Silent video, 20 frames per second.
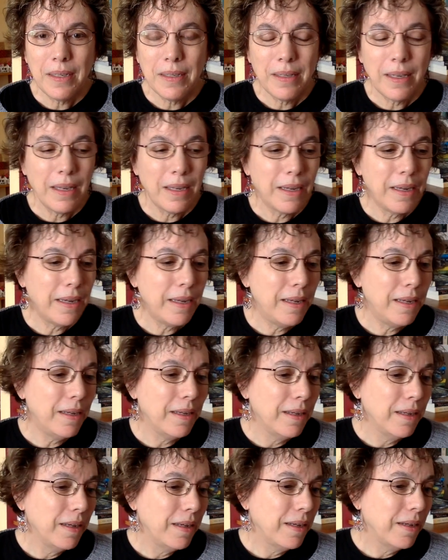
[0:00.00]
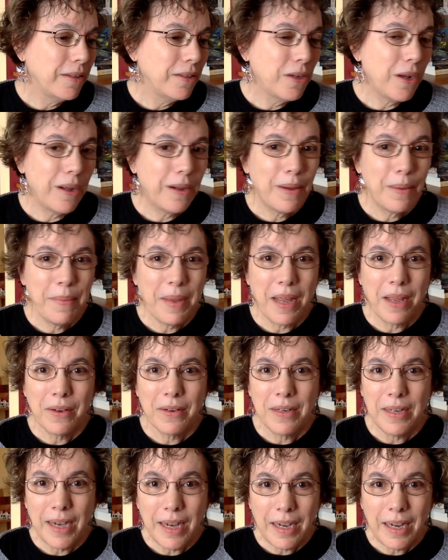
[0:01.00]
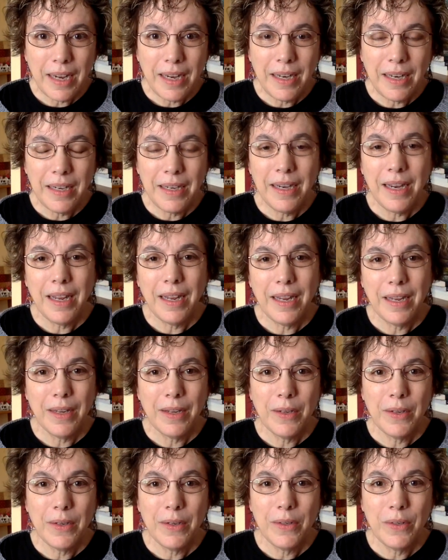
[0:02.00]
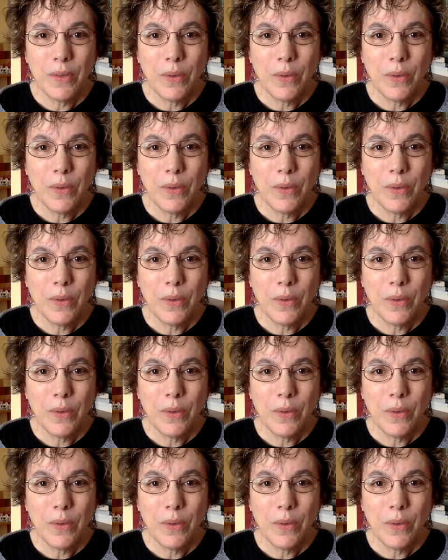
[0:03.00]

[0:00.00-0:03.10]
I talk about knitting and